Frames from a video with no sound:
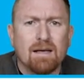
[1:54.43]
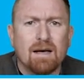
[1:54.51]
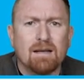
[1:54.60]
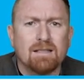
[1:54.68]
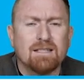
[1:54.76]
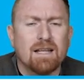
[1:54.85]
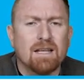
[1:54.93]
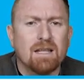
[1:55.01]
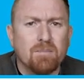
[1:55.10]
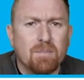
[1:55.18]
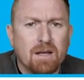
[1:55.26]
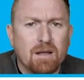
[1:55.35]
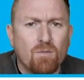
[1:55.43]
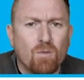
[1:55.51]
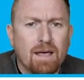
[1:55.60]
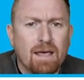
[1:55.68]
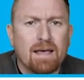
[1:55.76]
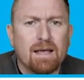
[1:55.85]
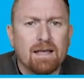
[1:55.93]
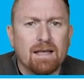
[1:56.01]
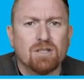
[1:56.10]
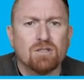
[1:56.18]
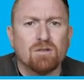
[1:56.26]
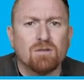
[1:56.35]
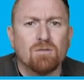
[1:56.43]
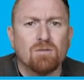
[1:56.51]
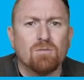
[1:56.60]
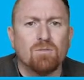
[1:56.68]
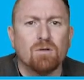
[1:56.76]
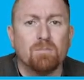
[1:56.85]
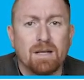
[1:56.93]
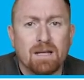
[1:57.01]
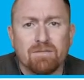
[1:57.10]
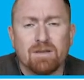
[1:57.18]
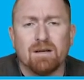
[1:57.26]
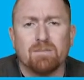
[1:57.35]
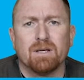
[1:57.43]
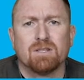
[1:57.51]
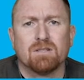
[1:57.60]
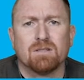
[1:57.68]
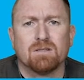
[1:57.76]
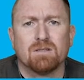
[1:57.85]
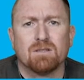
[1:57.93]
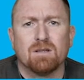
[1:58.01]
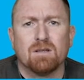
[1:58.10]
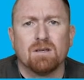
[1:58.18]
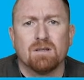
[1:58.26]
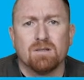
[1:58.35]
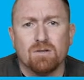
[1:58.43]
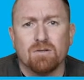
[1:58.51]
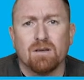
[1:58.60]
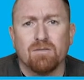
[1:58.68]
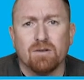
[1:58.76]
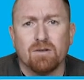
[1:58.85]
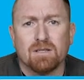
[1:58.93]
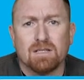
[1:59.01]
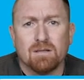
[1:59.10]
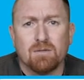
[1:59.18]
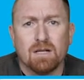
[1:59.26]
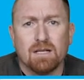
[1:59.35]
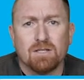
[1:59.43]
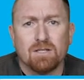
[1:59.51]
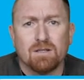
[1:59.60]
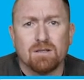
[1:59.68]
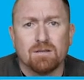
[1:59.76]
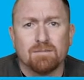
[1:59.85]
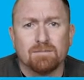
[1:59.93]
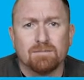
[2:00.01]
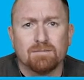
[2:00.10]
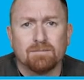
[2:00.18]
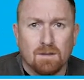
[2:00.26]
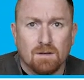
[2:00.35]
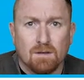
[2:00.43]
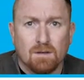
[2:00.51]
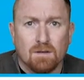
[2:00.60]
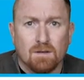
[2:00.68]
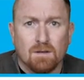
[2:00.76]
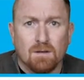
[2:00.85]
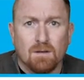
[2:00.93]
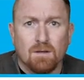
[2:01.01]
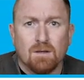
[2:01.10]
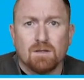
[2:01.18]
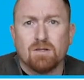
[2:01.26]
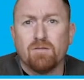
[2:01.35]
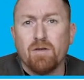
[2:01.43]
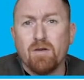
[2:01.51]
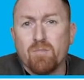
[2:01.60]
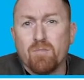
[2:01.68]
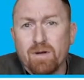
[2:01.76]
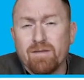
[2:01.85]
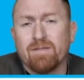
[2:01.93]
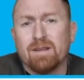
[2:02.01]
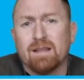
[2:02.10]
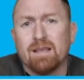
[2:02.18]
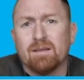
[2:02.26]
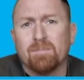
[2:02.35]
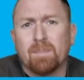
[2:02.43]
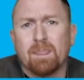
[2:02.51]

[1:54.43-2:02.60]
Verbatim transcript: understanding better where LH will benefit our patients during ovarian stimulation. So very briefly,